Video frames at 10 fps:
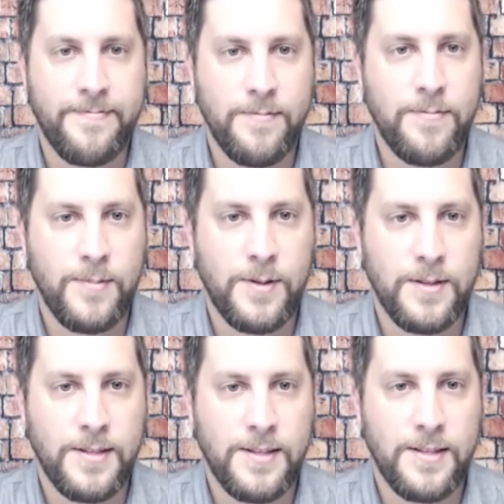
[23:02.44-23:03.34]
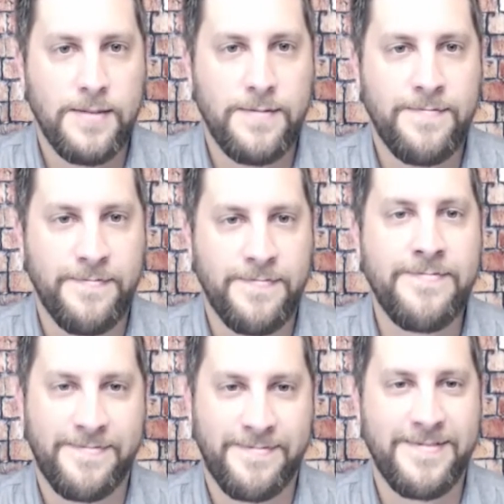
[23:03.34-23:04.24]

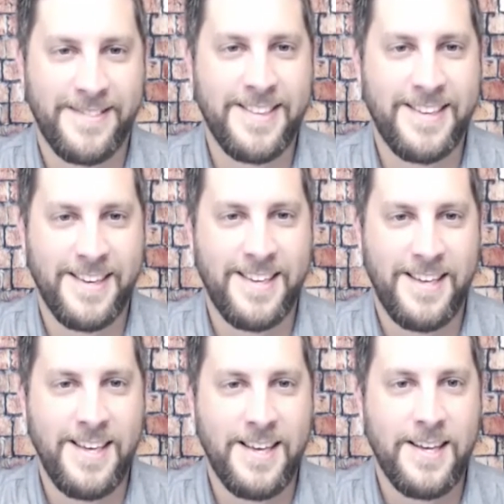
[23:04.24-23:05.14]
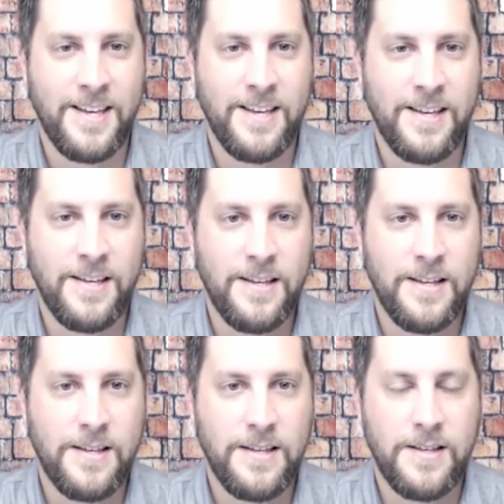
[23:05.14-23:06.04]

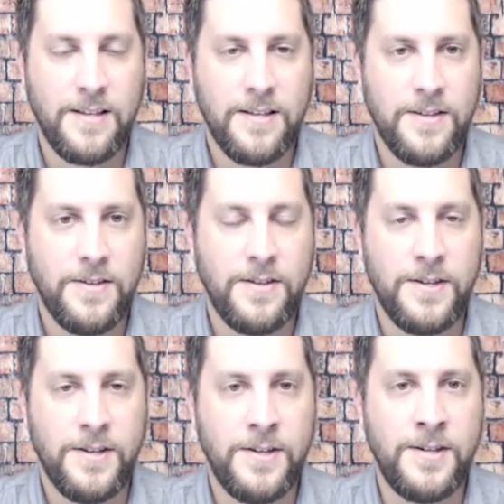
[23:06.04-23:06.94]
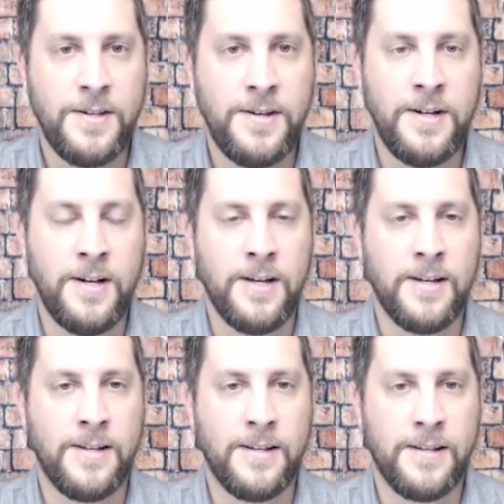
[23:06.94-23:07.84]

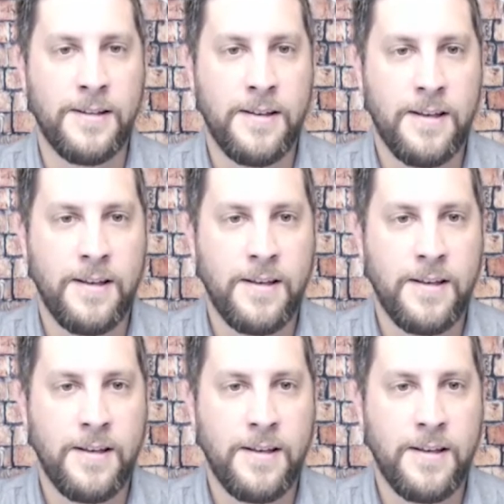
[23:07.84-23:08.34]
This person isn't speaking.